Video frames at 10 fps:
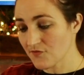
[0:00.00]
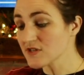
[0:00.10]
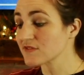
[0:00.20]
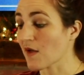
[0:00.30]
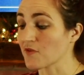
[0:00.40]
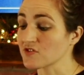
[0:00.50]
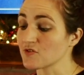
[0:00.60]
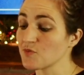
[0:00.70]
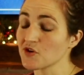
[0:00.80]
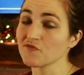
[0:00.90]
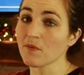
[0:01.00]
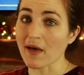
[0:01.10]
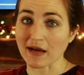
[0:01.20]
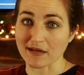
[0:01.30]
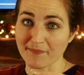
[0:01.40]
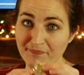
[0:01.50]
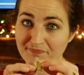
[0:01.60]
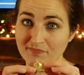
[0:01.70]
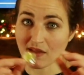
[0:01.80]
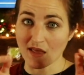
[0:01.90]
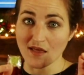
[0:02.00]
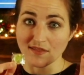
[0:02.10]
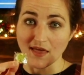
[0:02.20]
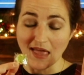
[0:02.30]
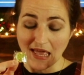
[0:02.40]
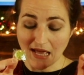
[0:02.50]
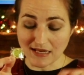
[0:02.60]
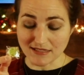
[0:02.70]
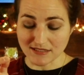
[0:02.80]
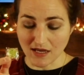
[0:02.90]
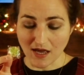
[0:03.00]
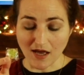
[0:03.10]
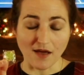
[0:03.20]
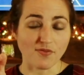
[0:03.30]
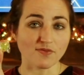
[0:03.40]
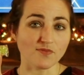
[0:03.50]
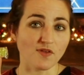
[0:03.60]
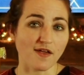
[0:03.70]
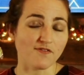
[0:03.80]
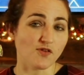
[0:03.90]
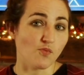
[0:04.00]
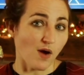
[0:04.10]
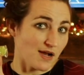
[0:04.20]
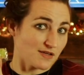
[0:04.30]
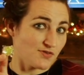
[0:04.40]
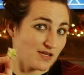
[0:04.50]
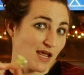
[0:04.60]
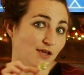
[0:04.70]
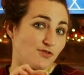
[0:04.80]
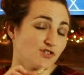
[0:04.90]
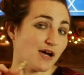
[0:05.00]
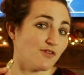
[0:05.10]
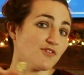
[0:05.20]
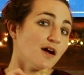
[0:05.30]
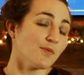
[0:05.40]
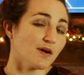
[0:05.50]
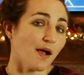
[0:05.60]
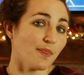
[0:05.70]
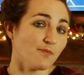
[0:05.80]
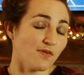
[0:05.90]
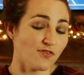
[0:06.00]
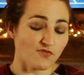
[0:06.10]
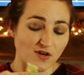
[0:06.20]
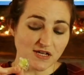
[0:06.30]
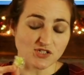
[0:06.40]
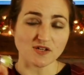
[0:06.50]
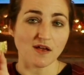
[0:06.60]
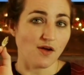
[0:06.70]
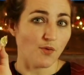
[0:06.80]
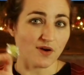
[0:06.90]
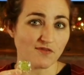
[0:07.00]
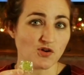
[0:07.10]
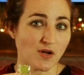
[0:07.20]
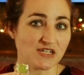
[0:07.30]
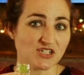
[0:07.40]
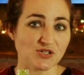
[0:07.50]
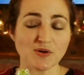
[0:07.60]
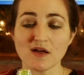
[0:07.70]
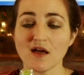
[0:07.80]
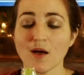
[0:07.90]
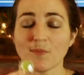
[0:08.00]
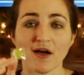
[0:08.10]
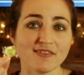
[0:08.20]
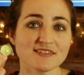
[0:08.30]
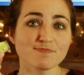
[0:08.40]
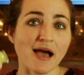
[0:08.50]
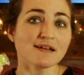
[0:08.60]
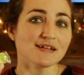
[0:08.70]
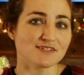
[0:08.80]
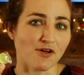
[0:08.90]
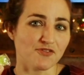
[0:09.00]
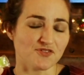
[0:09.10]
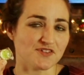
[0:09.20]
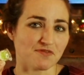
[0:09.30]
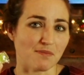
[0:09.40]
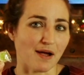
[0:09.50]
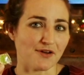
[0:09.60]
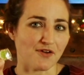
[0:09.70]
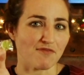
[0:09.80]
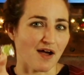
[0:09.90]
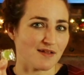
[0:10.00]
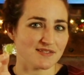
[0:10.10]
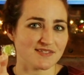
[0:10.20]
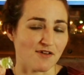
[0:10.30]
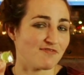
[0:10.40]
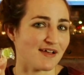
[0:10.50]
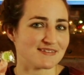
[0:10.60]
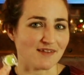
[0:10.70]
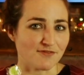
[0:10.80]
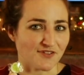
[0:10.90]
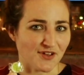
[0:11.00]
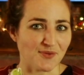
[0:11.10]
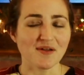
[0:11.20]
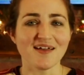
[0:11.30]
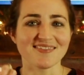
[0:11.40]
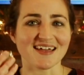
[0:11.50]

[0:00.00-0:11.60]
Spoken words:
First of all, there's this beautiful magnet. And if you want, you can hang your child's artwork in the fridge, whatever you want to do. But this magnet is also just a reminder of God's steadfast love for you.